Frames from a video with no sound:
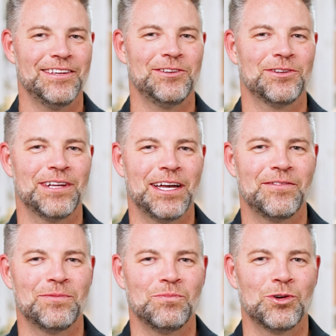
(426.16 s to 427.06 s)
then you'll
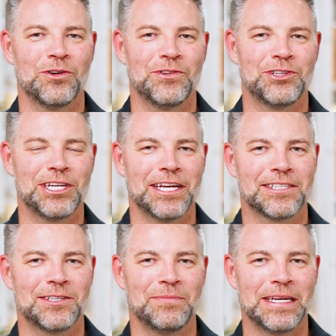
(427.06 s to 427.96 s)
have more of a
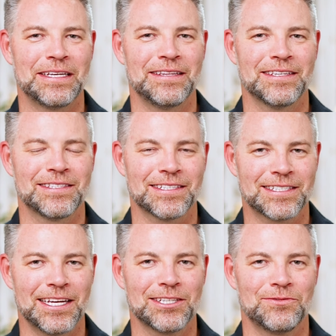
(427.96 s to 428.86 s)
chance to making this
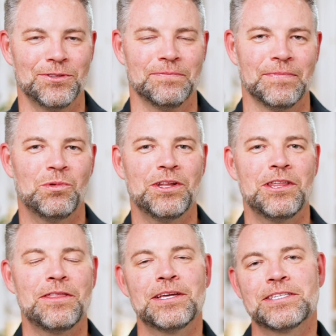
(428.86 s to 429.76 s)
successful. But one of
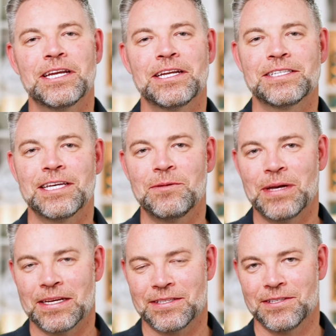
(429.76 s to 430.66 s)
the things that NSA
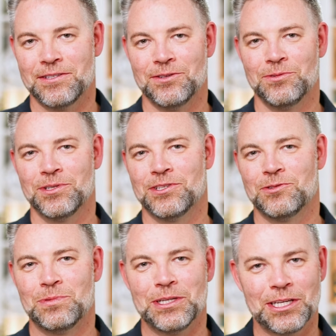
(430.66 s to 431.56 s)
makes us do, which is
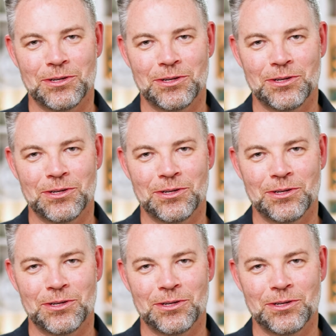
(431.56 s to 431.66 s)
really